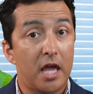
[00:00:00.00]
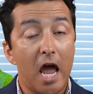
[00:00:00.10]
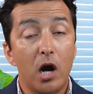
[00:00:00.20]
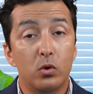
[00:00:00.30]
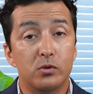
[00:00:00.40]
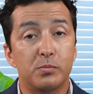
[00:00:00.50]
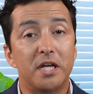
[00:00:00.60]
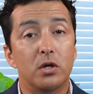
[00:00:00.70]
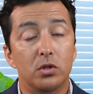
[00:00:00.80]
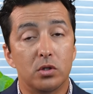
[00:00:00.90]
the arrows
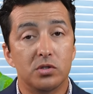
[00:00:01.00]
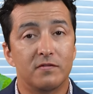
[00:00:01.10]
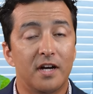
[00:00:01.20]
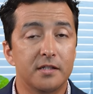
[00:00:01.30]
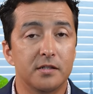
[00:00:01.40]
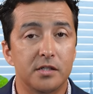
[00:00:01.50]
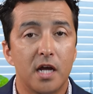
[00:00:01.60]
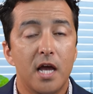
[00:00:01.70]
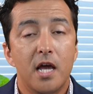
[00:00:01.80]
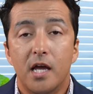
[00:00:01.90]
mean on those devices.
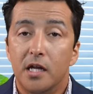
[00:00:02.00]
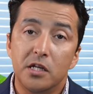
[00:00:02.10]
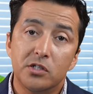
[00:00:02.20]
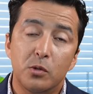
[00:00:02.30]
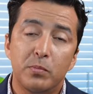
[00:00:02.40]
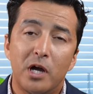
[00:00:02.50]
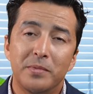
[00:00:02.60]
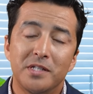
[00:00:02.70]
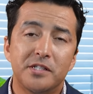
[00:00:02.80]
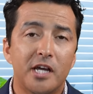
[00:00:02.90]
And the insulin
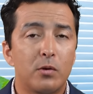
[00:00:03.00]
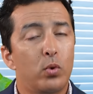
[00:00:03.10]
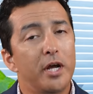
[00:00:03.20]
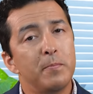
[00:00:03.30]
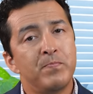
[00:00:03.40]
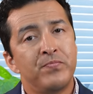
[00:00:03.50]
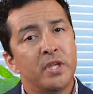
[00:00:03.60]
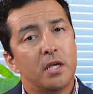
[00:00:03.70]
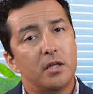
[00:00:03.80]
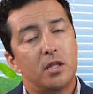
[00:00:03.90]
pump is the same way.
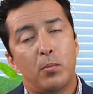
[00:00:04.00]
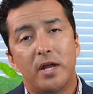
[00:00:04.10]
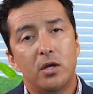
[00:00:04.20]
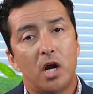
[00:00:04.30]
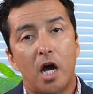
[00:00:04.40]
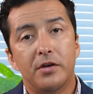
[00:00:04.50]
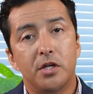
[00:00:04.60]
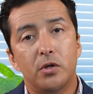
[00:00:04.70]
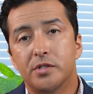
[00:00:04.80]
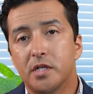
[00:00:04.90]
It, depending on how you
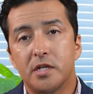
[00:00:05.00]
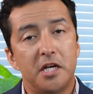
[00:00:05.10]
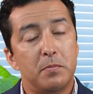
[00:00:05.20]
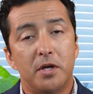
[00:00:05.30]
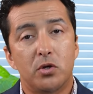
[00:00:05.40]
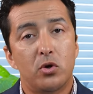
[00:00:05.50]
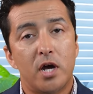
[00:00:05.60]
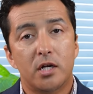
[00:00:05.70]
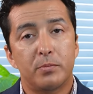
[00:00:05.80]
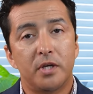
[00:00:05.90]
use it, it may turn
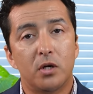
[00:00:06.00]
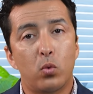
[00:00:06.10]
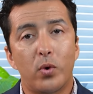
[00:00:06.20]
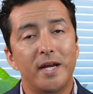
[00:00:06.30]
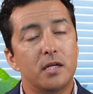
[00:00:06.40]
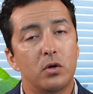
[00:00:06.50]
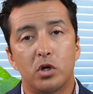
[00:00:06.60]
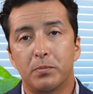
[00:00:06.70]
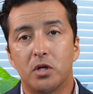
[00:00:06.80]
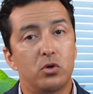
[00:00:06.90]
out to be great or
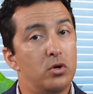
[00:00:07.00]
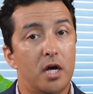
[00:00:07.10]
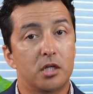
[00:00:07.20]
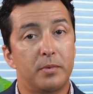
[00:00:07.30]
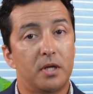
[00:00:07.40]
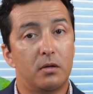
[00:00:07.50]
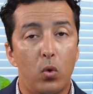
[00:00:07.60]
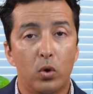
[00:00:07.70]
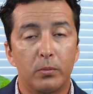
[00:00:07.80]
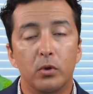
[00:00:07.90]
it may turn out to be
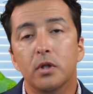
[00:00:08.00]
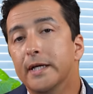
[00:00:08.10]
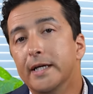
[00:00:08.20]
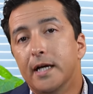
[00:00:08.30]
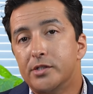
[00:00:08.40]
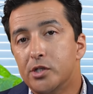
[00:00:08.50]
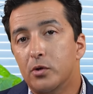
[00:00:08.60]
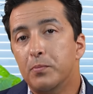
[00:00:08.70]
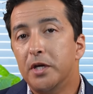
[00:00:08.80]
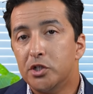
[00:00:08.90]
horrible.
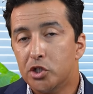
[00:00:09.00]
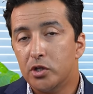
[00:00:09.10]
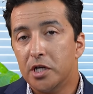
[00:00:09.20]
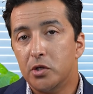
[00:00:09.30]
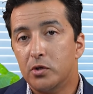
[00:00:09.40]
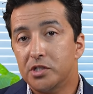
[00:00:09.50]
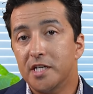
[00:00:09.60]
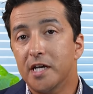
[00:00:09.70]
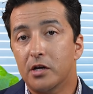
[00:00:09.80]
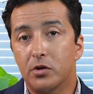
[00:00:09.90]
So make sure that you are
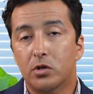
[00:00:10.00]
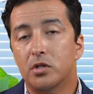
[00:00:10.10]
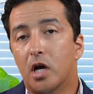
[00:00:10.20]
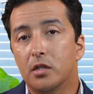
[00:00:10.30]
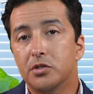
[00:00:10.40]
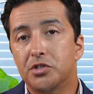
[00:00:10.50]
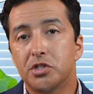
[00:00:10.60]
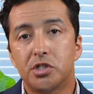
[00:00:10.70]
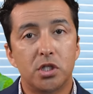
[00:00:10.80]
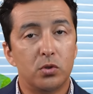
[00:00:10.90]
seeing an
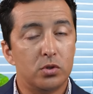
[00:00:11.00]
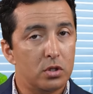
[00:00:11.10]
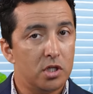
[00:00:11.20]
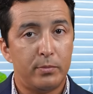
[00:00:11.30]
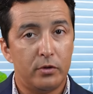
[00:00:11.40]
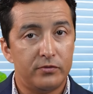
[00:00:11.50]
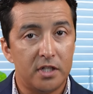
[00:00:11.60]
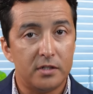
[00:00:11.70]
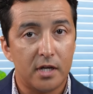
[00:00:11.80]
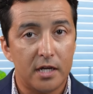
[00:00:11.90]
endocrinologist who's on top of
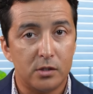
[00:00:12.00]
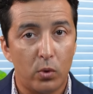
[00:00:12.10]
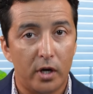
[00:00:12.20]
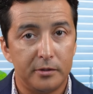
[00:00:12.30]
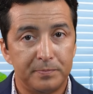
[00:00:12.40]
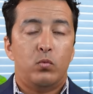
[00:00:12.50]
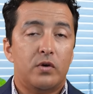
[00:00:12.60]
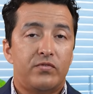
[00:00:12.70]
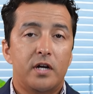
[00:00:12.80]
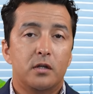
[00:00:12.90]
these as well.
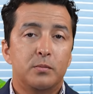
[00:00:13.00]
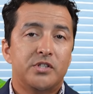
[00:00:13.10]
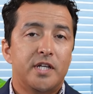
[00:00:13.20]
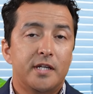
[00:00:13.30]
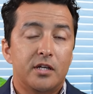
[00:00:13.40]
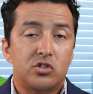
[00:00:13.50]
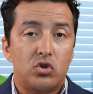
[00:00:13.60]
One final mistake is